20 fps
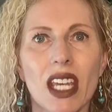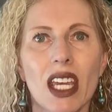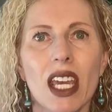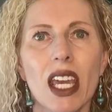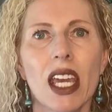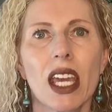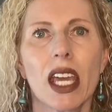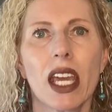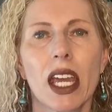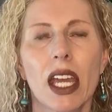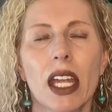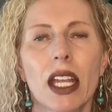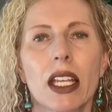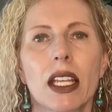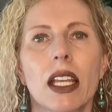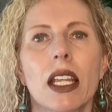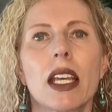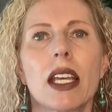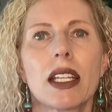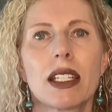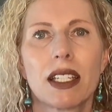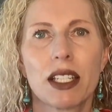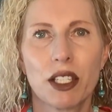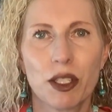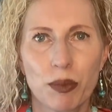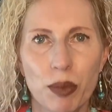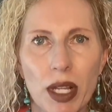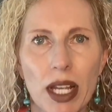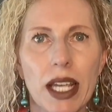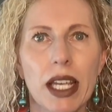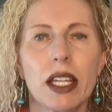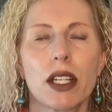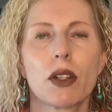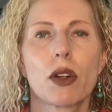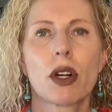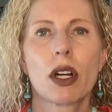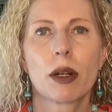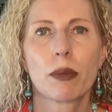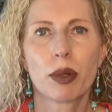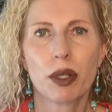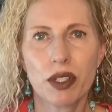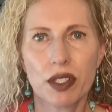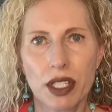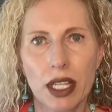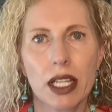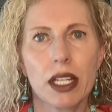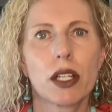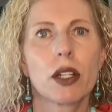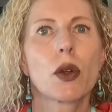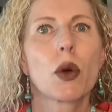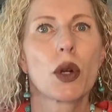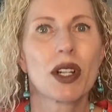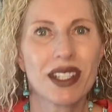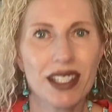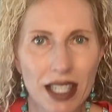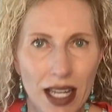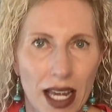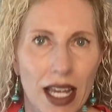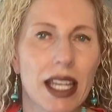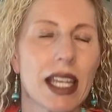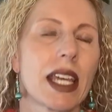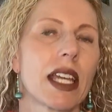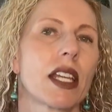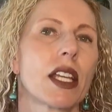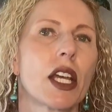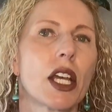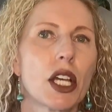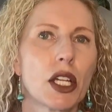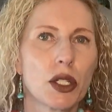and display it or present it or take it